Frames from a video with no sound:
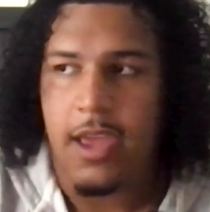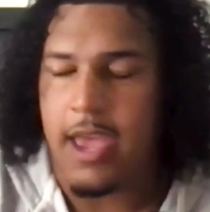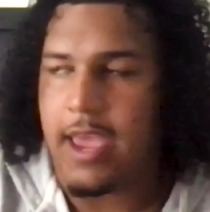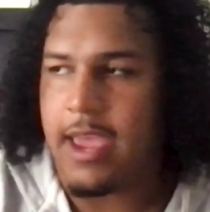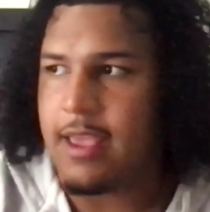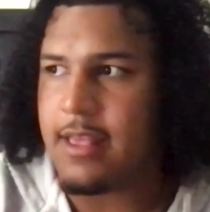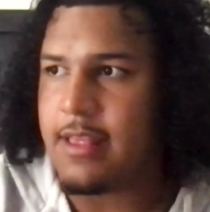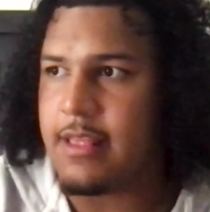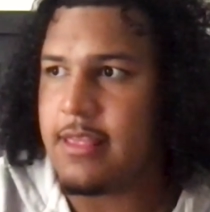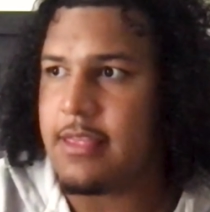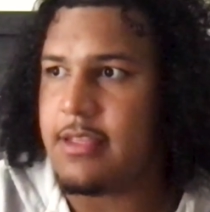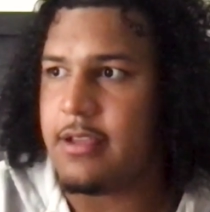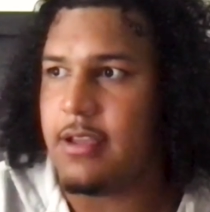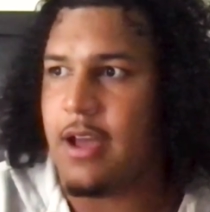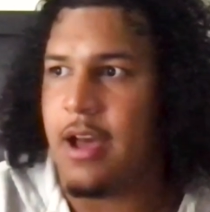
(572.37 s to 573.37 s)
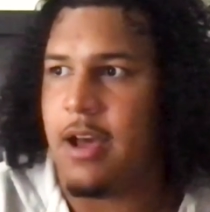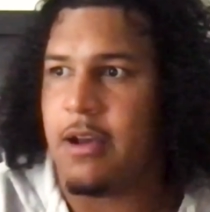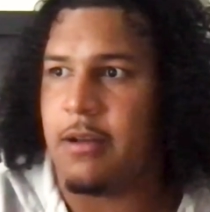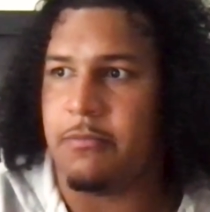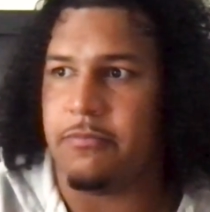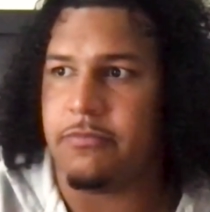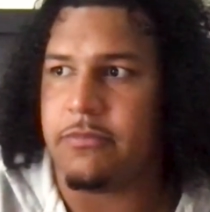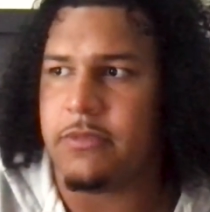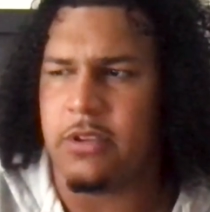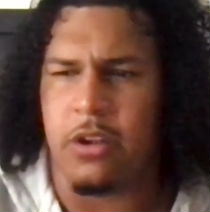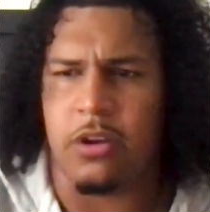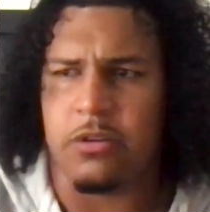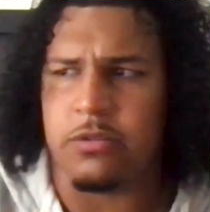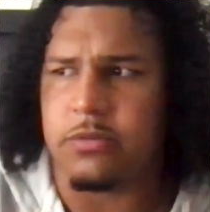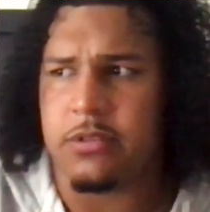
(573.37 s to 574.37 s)
And um, you
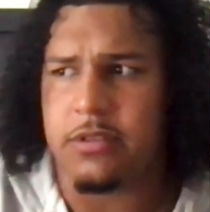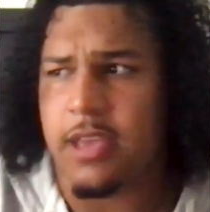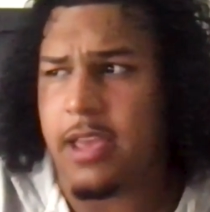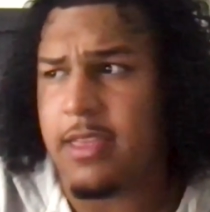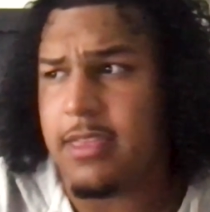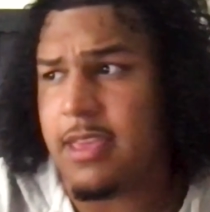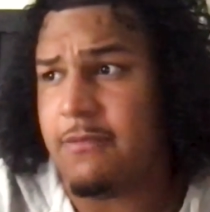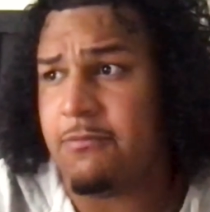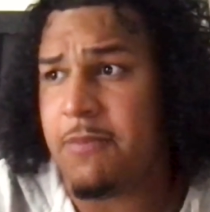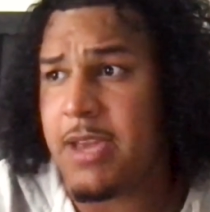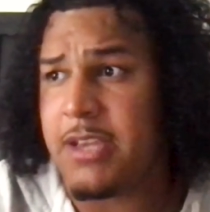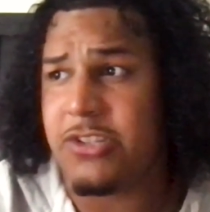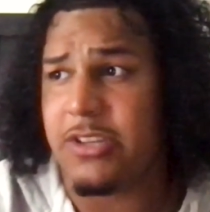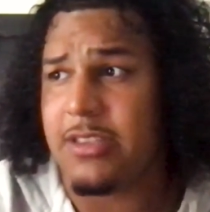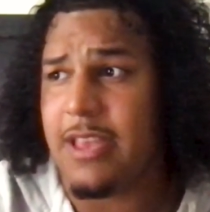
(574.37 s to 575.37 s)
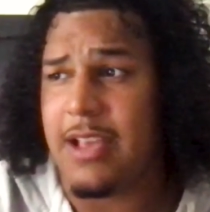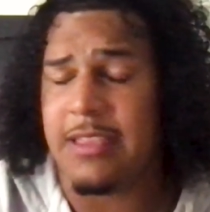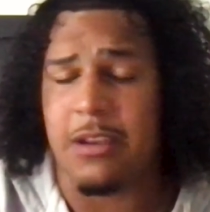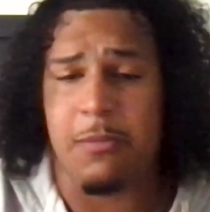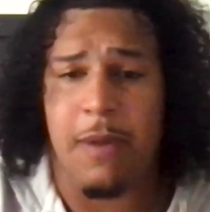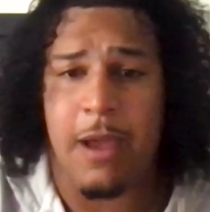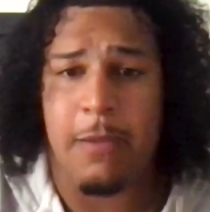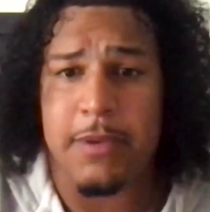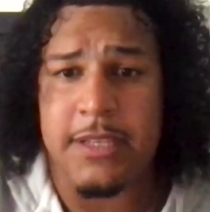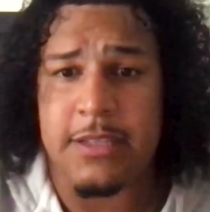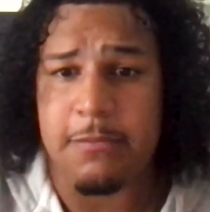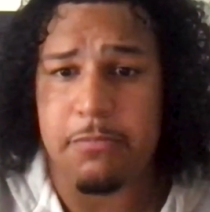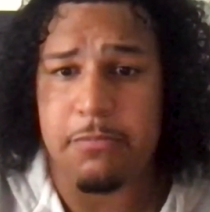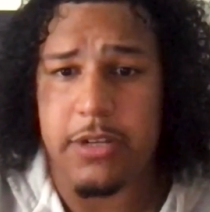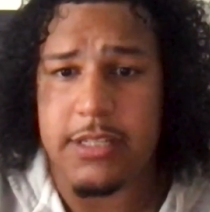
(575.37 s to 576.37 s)
know, they, they've mentioned that there might be
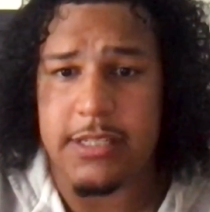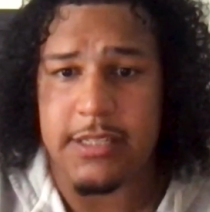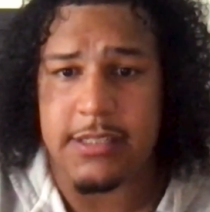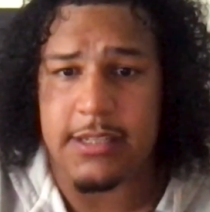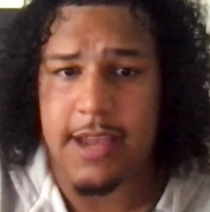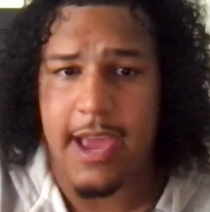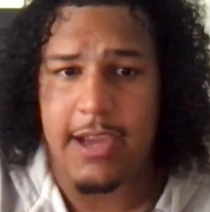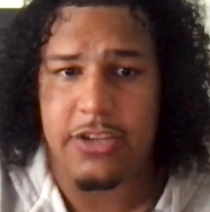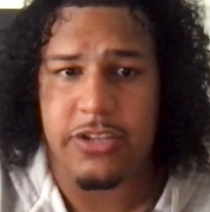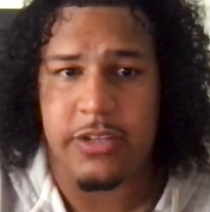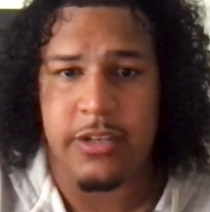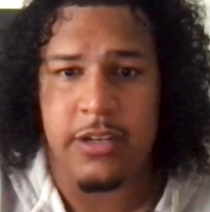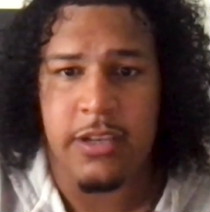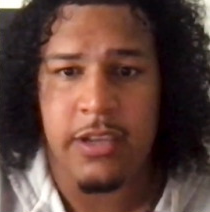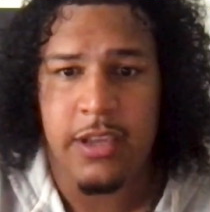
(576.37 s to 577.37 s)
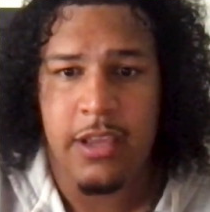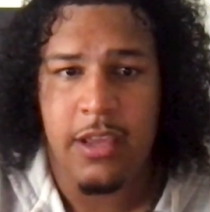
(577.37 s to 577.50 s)
some preseason action.